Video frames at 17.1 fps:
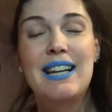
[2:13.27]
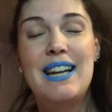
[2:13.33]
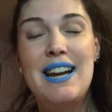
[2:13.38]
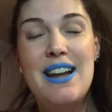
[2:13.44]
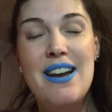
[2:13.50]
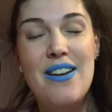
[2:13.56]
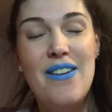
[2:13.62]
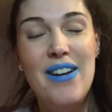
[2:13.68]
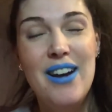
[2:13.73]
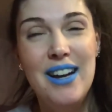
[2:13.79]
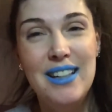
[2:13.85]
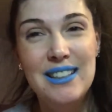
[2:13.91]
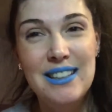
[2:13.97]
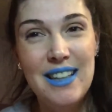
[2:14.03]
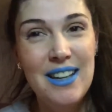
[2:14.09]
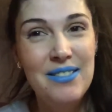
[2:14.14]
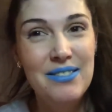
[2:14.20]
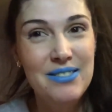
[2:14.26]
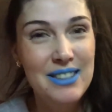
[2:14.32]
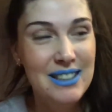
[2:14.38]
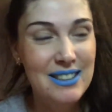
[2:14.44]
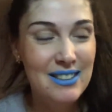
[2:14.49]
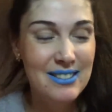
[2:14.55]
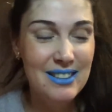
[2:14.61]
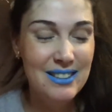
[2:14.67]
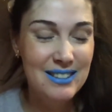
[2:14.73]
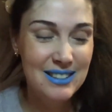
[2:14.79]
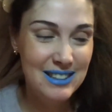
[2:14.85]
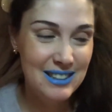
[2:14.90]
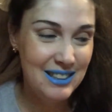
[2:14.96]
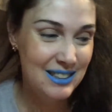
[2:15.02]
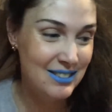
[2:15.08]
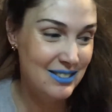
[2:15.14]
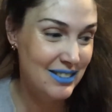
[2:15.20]
Anyways, I'm so,
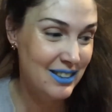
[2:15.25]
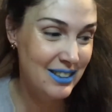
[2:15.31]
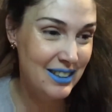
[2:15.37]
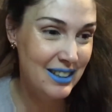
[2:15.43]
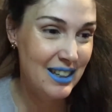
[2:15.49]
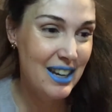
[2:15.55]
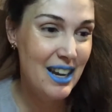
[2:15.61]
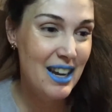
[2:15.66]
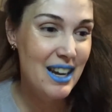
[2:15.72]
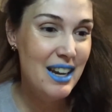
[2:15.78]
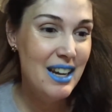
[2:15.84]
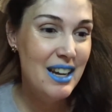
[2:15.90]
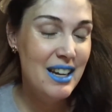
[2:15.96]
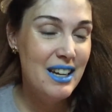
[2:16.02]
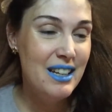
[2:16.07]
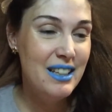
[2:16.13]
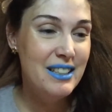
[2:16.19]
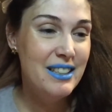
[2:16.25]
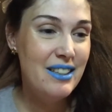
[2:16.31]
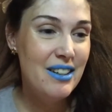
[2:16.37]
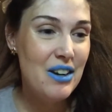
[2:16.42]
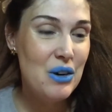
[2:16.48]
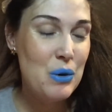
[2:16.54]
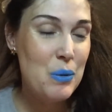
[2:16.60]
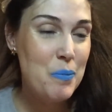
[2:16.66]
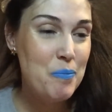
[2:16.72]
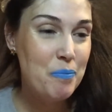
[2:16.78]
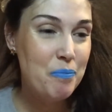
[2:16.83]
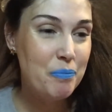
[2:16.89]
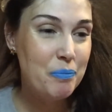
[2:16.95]
such a dork. So,